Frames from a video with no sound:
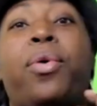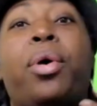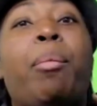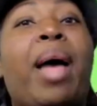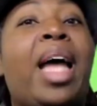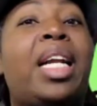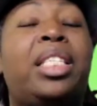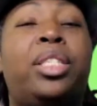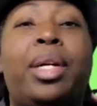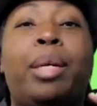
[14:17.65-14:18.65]

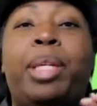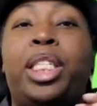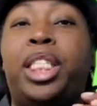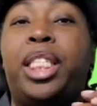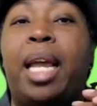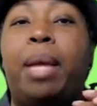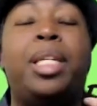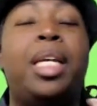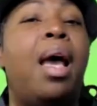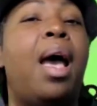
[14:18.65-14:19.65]
format is going to be
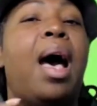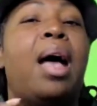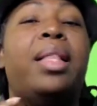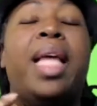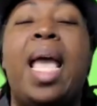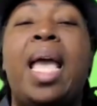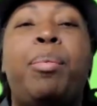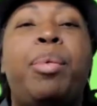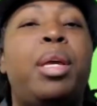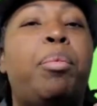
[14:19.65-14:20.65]
shaped, how the
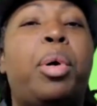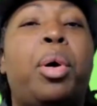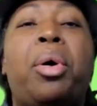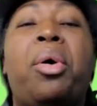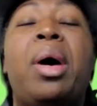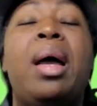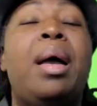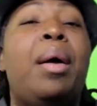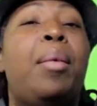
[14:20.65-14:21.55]
AP poll